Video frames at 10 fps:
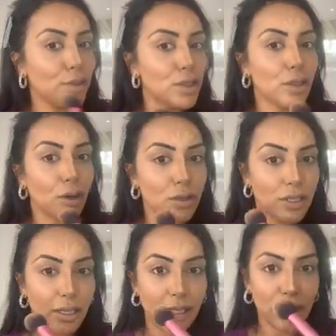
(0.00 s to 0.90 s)
just
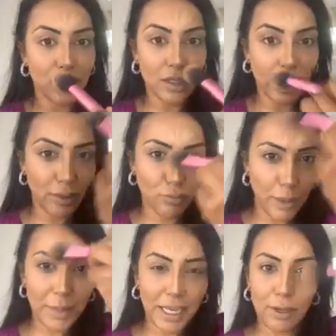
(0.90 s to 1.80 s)
constantly just like
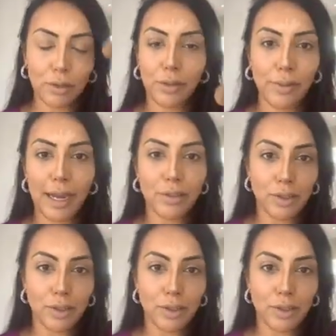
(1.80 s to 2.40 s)
rubbing it all around,